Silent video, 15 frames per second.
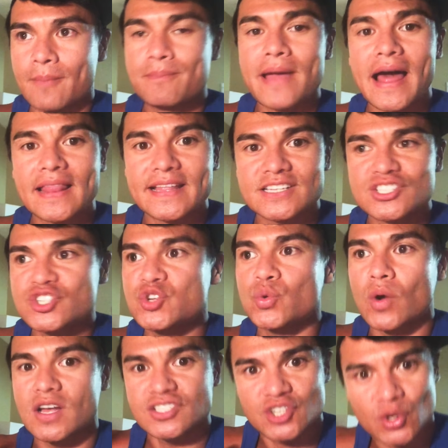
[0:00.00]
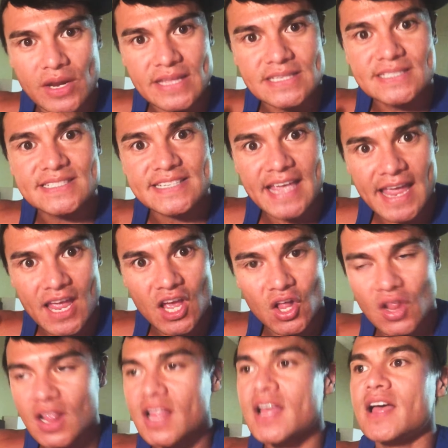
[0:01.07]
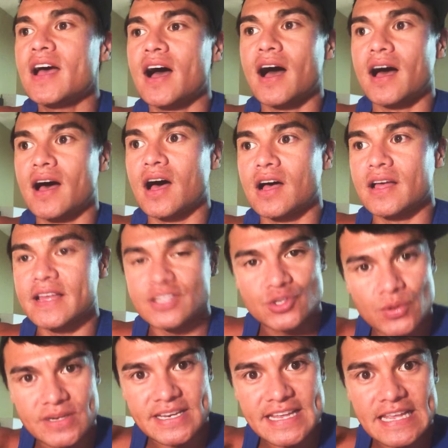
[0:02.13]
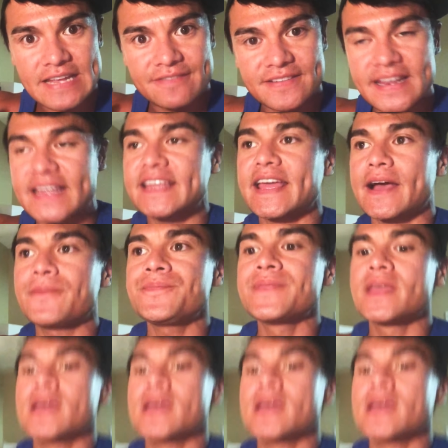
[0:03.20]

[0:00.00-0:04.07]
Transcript: balance to a certain scale uh, into an evening, yeah,